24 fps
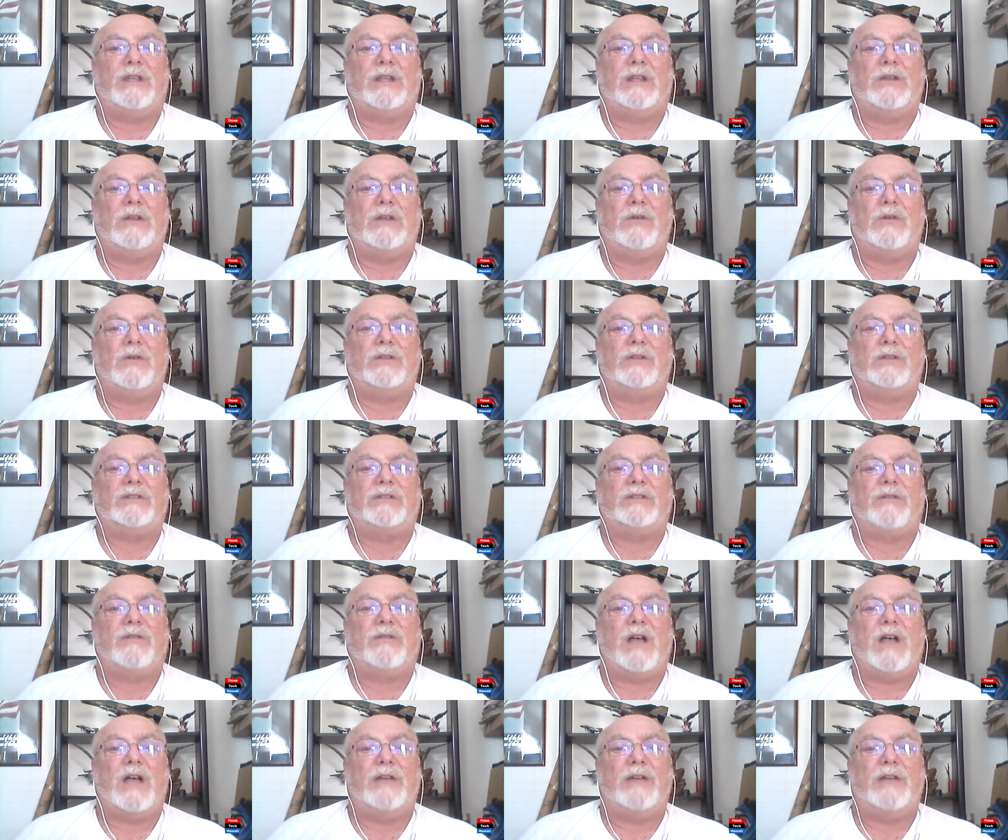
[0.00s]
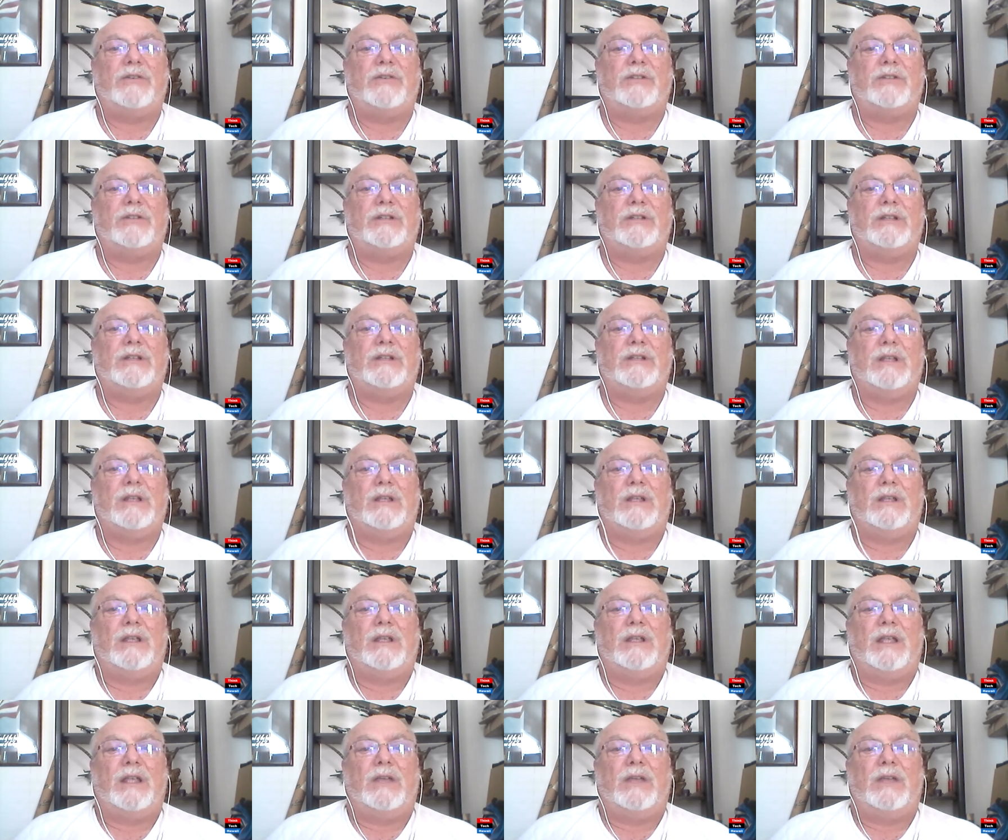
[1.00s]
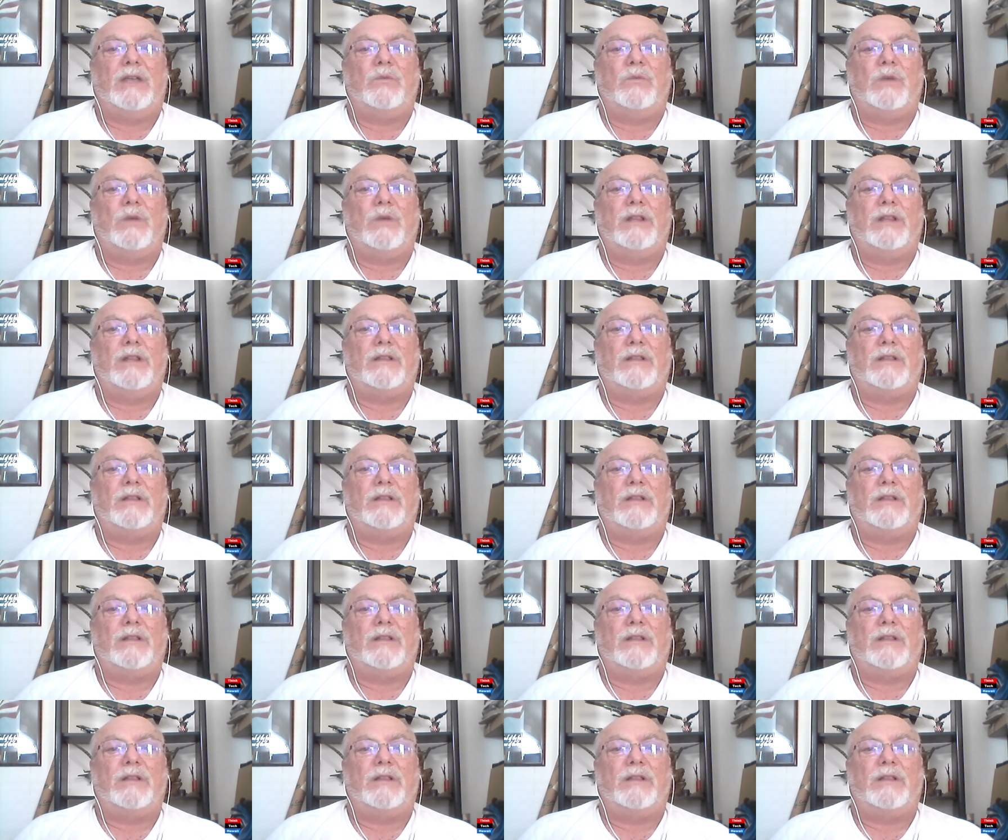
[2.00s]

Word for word: notice of hydrogen. And one of the